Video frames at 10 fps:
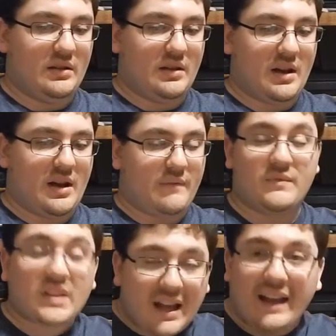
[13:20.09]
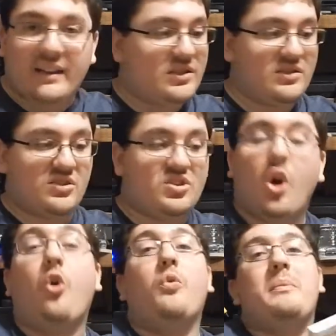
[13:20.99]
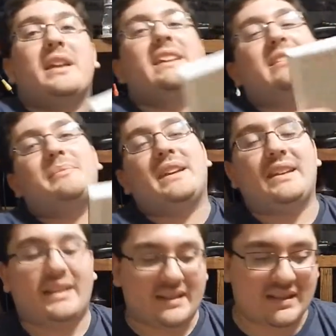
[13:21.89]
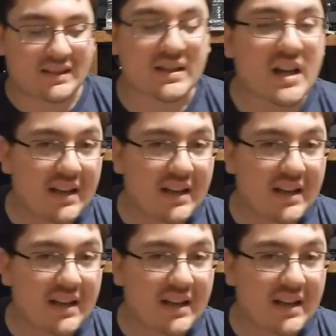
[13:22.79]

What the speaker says: There's so many comedians in this.